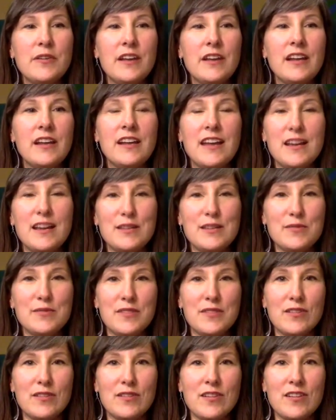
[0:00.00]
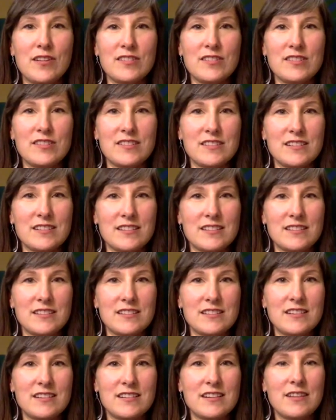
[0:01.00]
engage with your
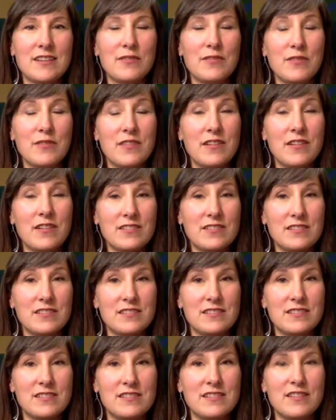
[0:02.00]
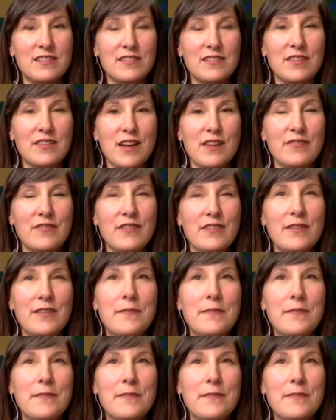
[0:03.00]
narcissist or the narcissist in your life,